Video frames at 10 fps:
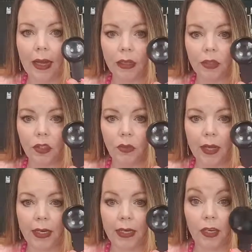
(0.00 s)
can do
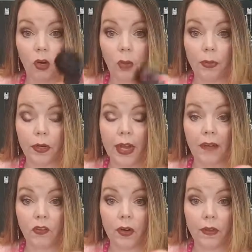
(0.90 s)
that again, or I'll put it
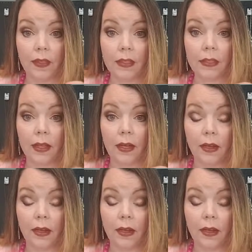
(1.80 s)
after this,